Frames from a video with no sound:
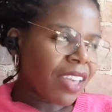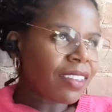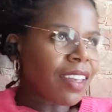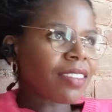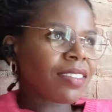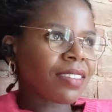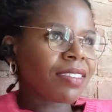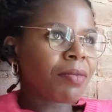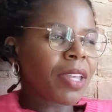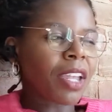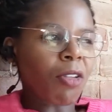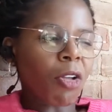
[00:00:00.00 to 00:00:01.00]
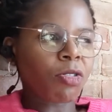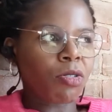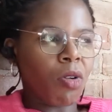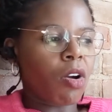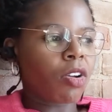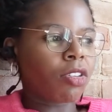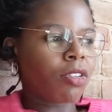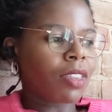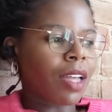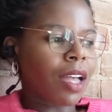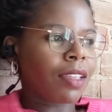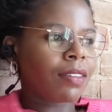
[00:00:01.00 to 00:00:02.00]
I guess we can also argue
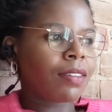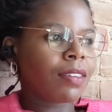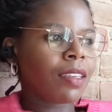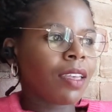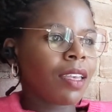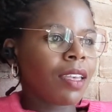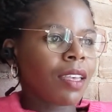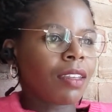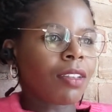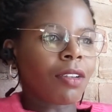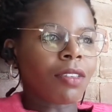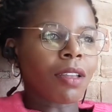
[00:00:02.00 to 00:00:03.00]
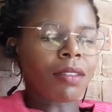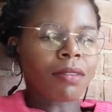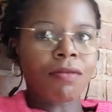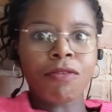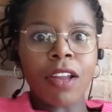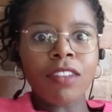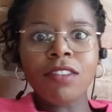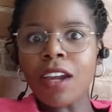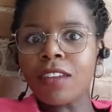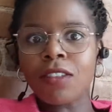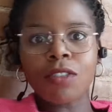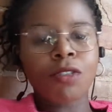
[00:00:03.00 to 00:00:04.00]
that, you know, the
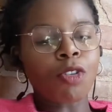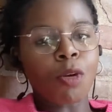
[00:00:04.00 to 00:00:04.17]
franchise is so